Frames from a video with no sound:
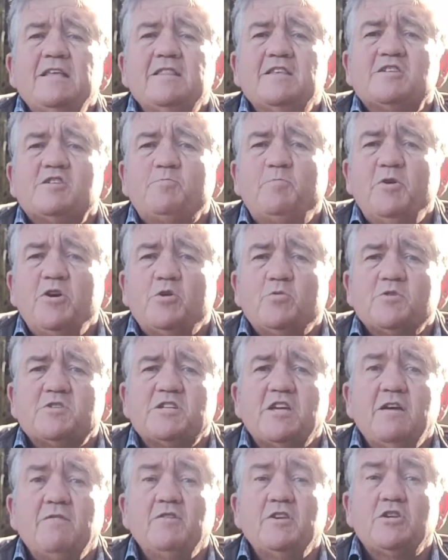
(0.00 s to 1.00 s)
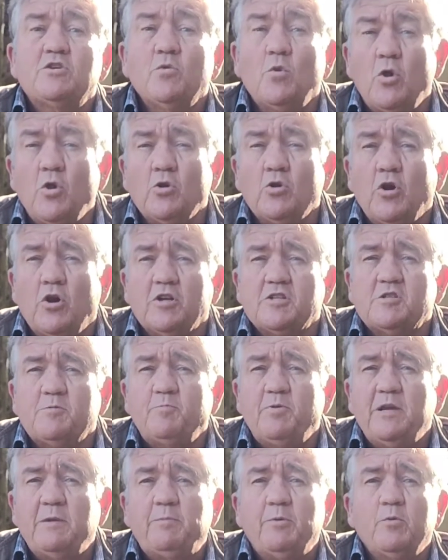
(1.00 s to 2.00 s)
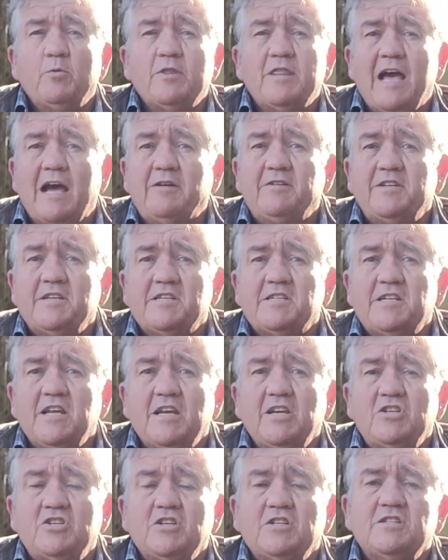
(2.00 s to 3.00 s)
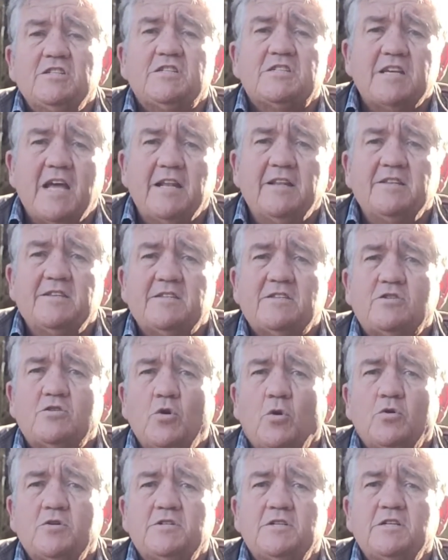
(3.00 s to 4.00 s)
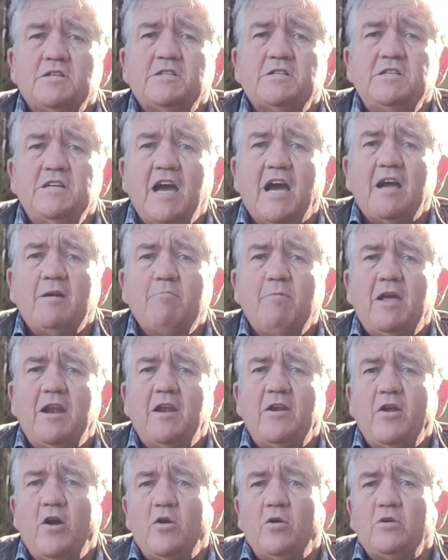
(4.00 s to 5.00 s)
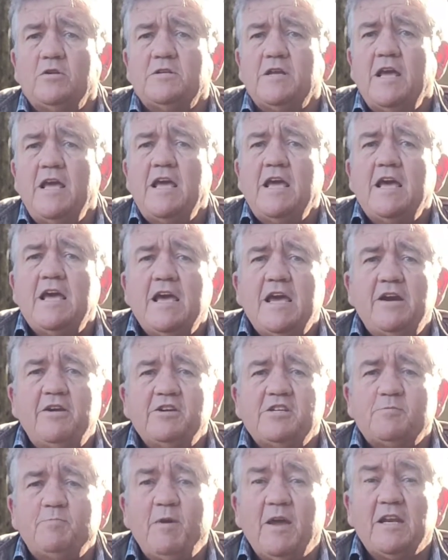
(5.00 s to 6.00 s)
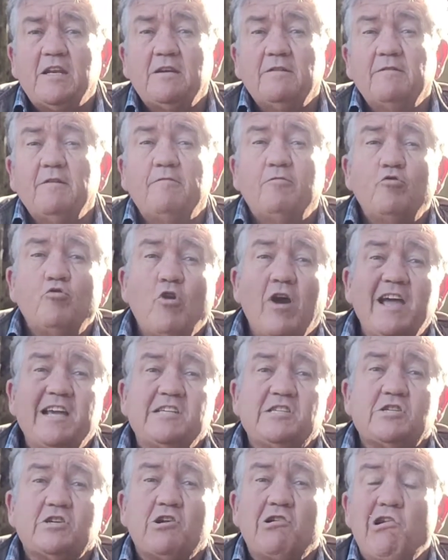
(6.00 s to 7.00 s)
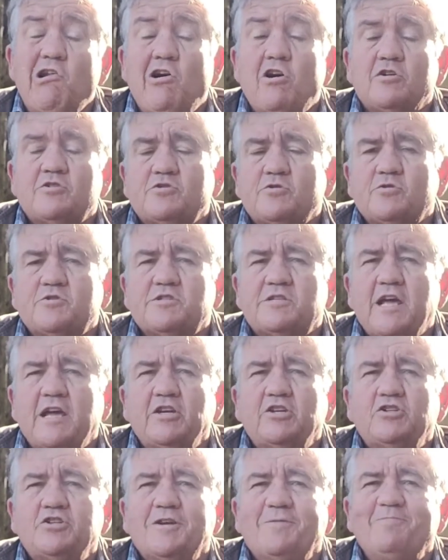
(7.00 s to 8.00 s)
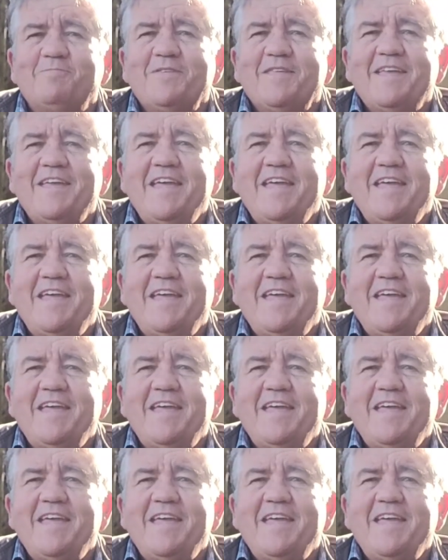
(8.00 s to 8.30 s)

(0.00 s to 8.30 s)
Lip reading: The Spirit was given to all God's people without distinction, sons, daughters, young men and old, irrespective of race, class, or station.